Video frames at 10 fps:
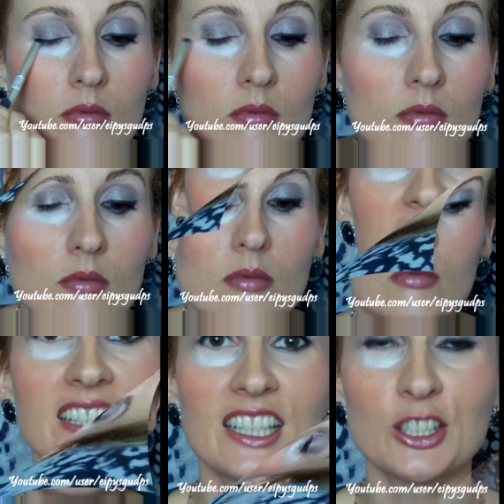Then
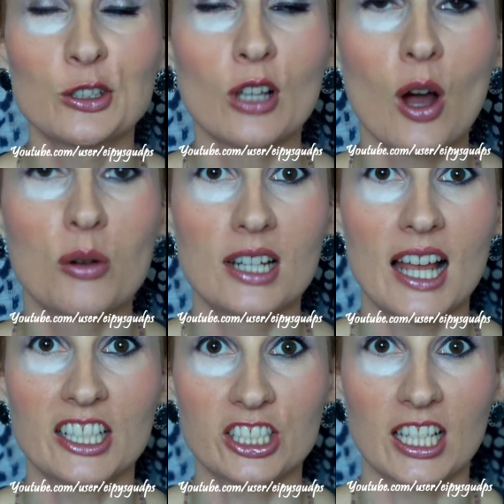blend into lower
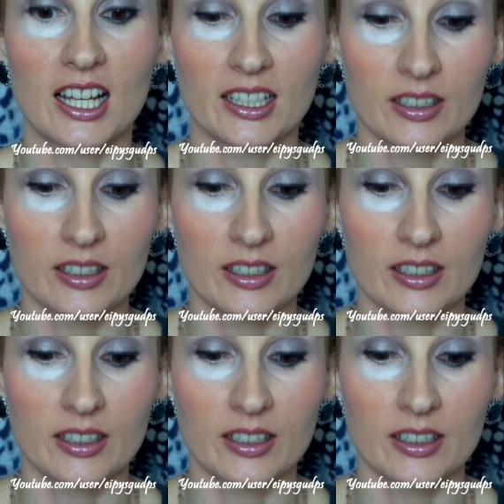lash line.